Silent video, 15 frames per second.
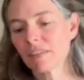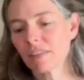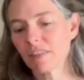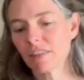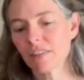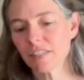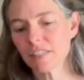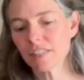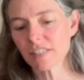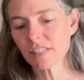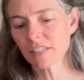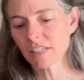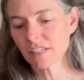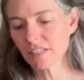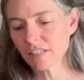This
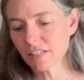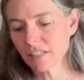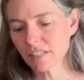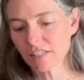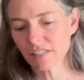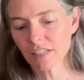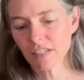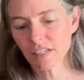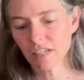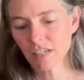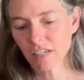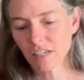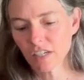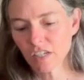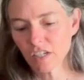is
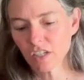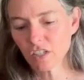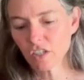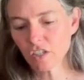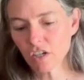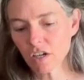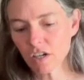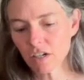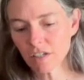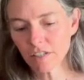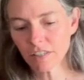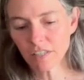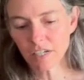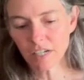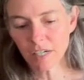yarn
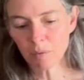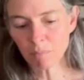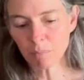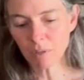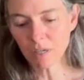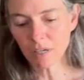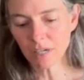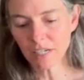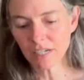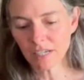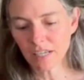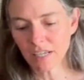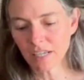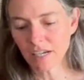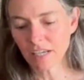that I bought
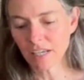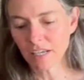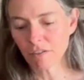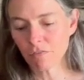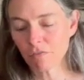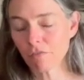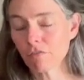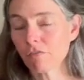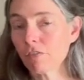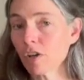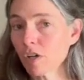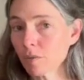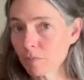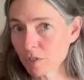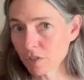at a
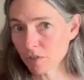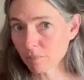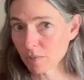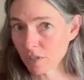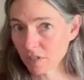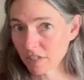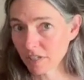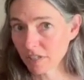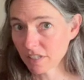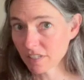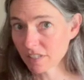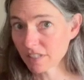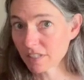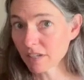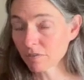farmer's market
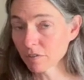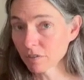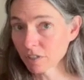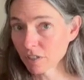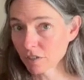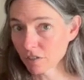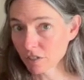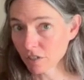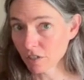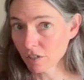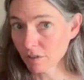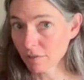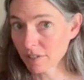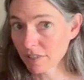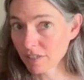several years
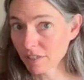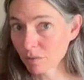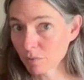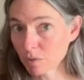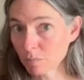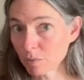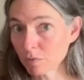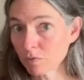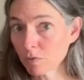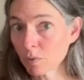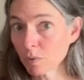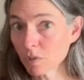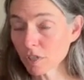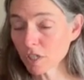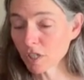ago. I think it was
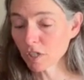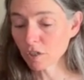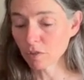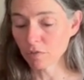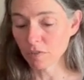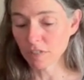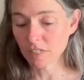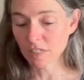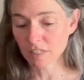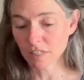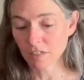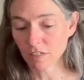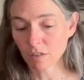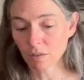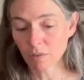before COVID, because I
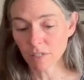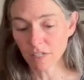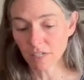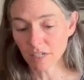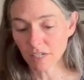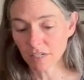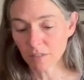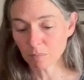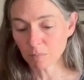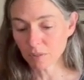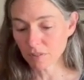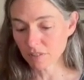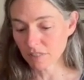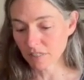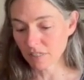know I got it in
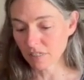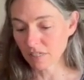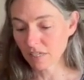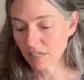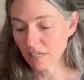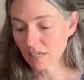person.